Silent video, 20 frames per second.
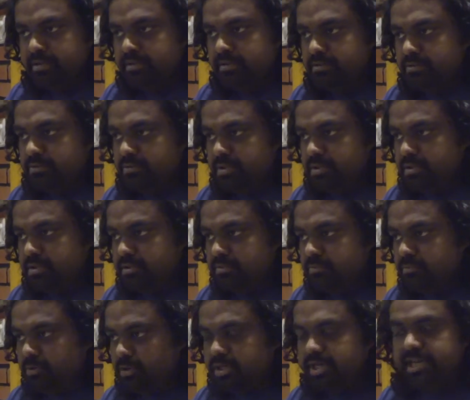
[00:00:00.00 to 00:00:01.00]

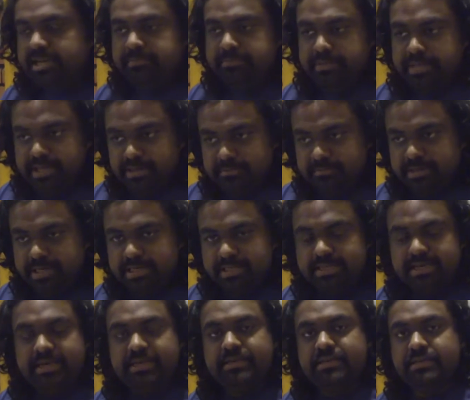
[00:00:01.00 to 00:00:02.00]
What I mean by
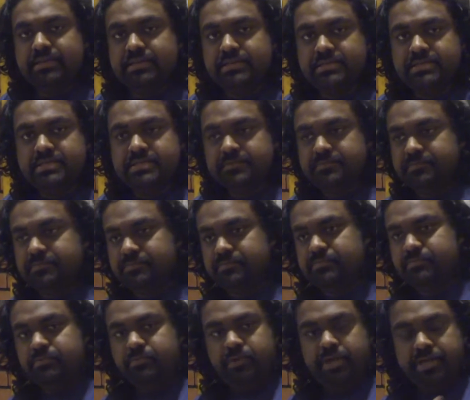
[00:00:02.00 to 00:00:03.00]
that is,
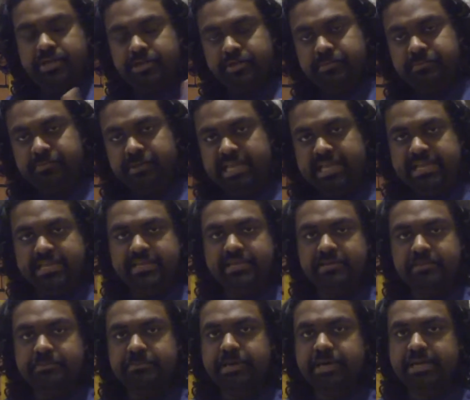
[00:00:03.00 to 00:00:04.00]
when you're playing in
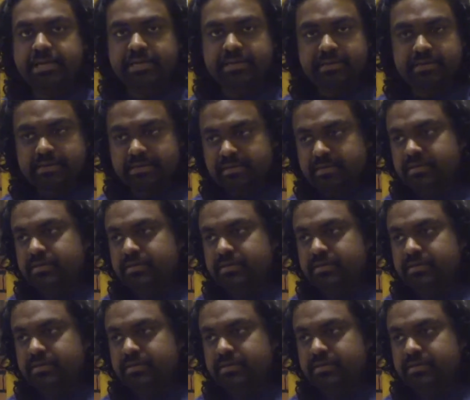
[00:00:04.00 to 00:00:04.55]
a band,